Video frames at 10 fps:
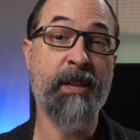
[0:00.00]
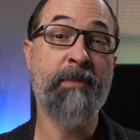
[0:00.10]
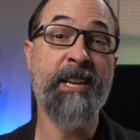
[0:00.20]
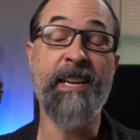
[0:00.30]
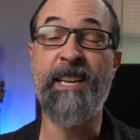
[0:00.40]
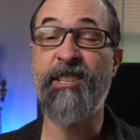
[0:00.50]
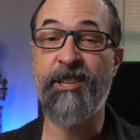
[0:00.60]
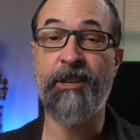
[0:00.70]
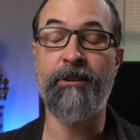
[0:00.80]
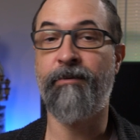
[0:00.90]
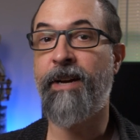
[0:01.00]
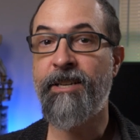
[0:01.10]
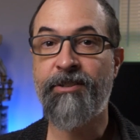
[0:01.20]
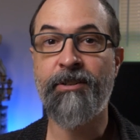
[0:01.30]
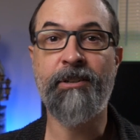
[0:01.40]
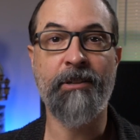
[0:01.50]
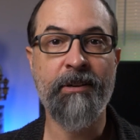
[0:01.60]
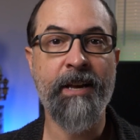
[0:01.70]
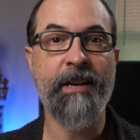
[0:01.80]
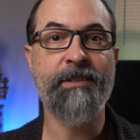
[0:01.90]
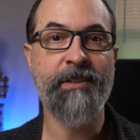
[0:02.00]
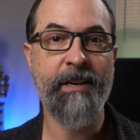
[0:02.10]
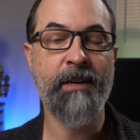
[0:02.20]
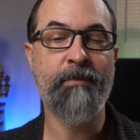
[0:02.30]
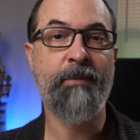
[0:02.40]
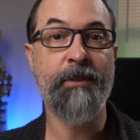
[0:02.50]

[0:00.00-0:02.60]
be easier and faster to learn how to set up